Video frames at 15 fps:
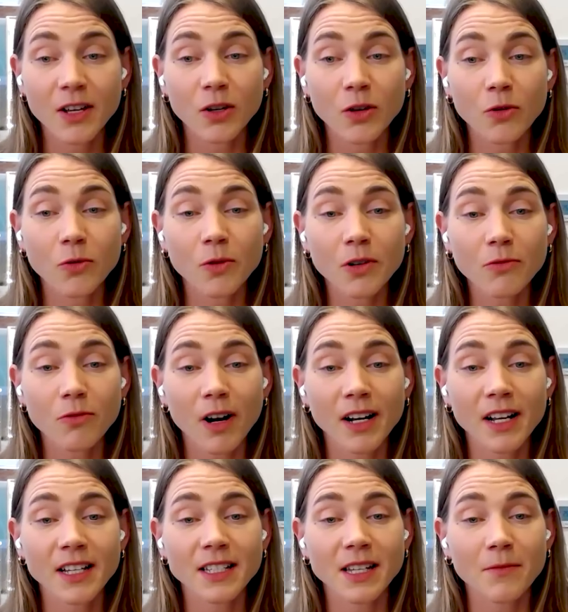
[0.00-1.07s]
you were
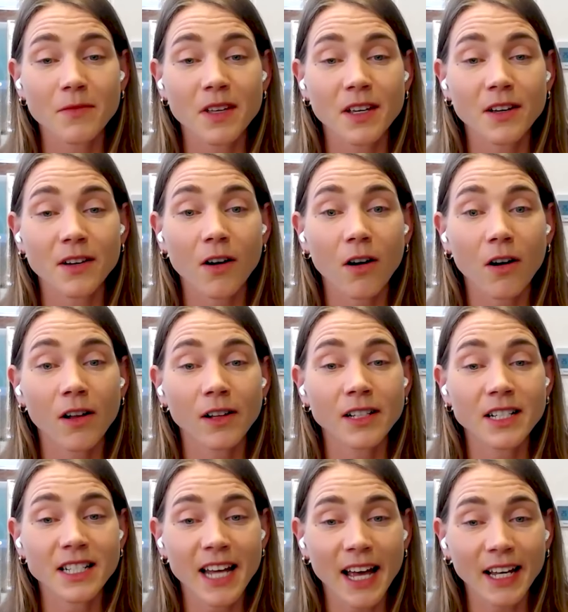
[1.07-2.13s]
running something
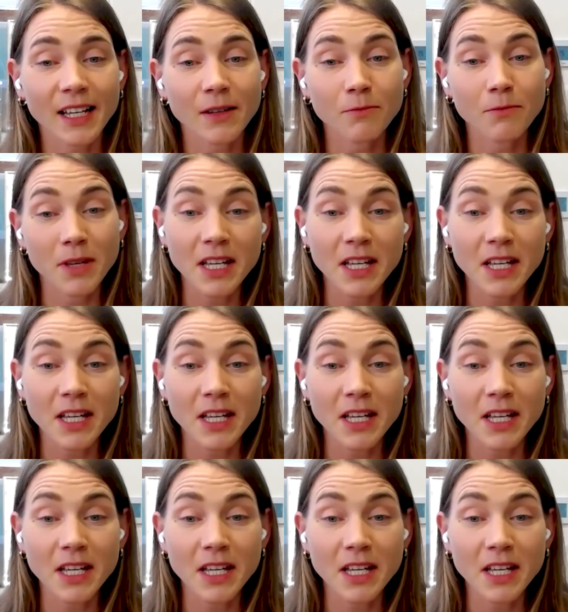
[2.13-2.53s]
called Tech